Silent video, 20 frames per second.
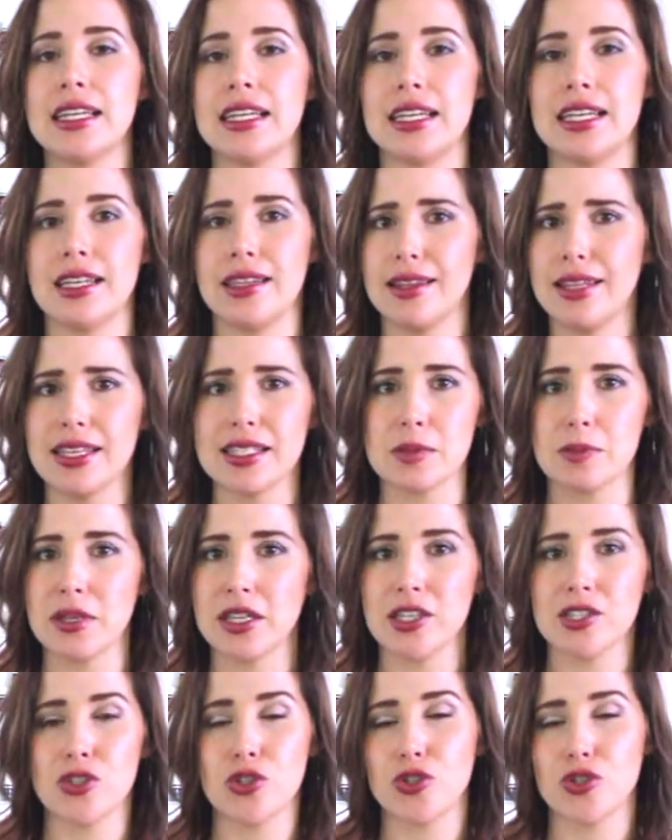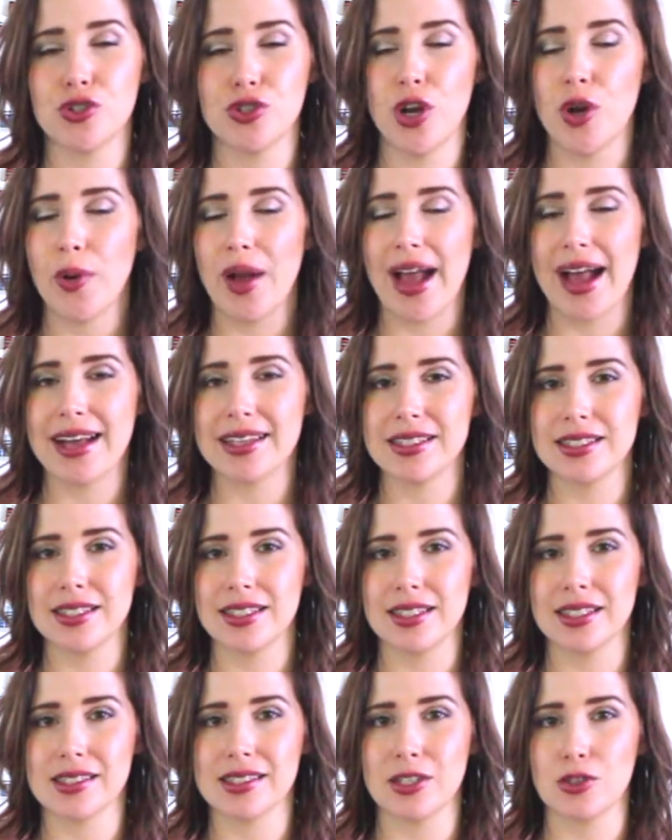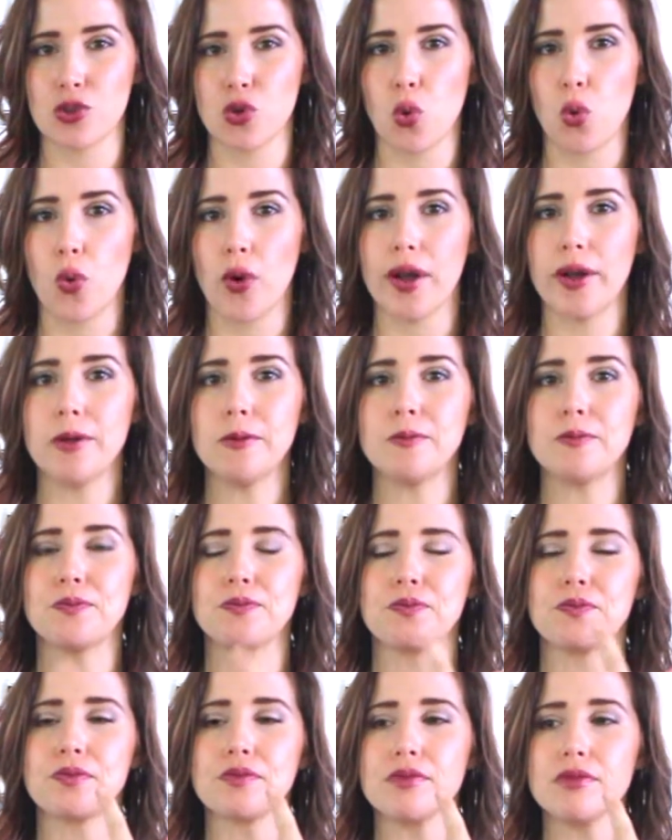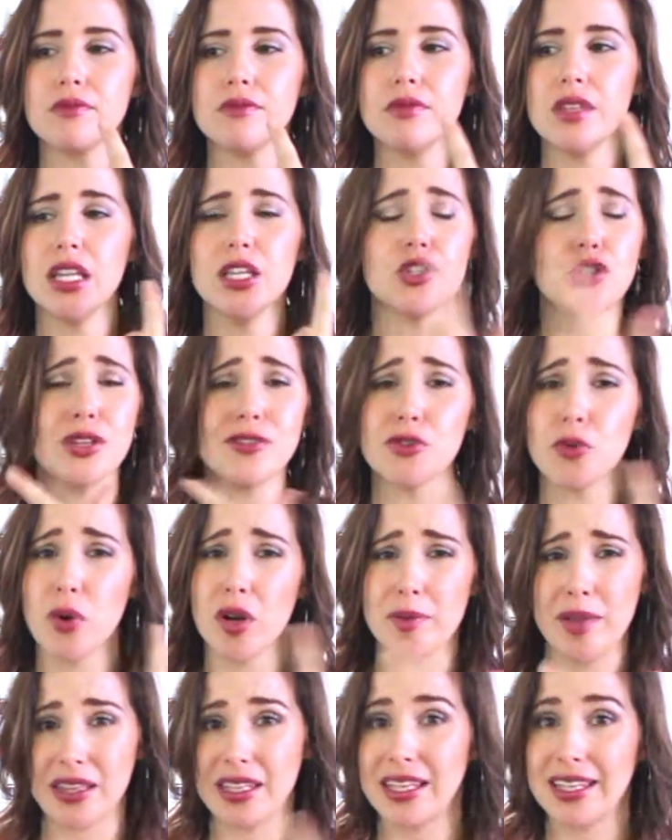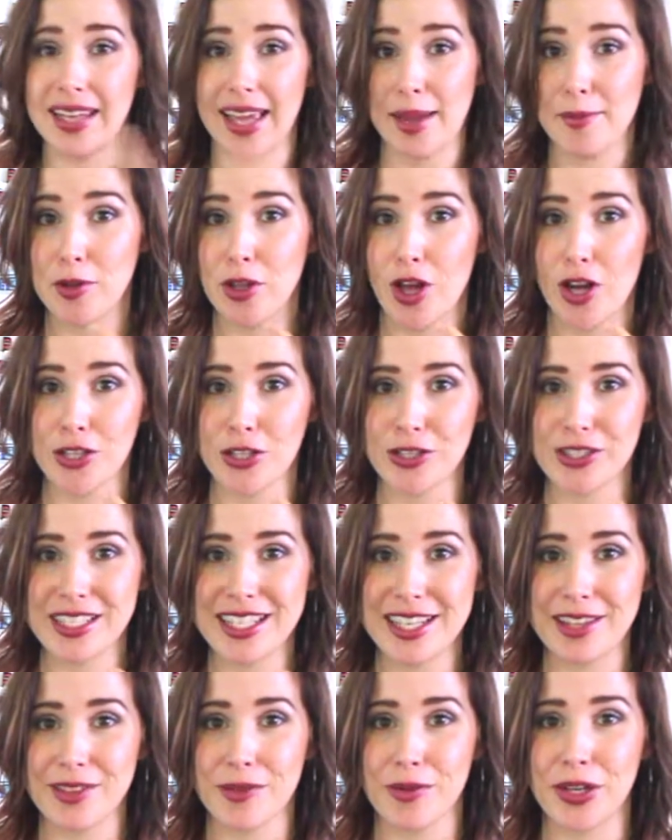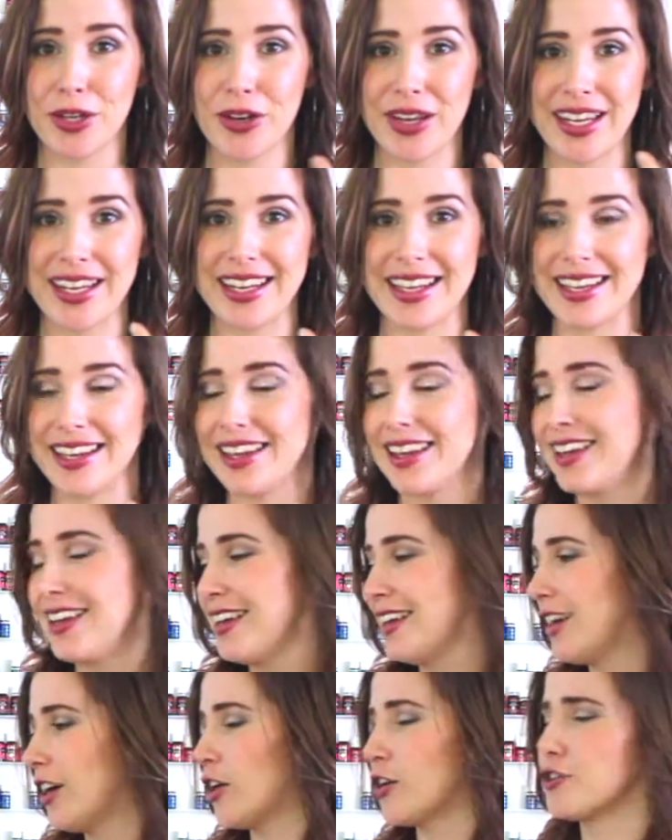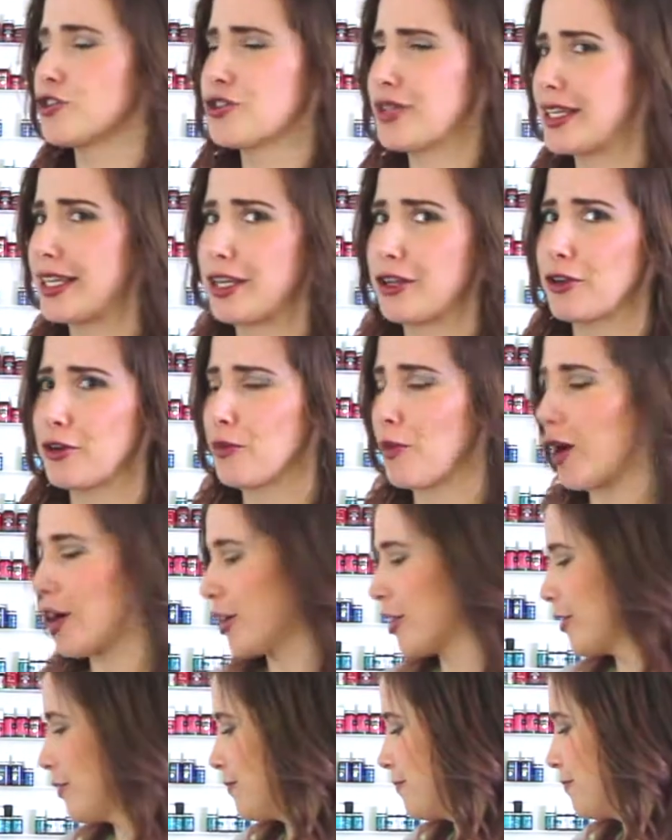in this because there's no acid in essential oil. So you don't have to worry about the enamel on your teeth when you're eating or drinking your water.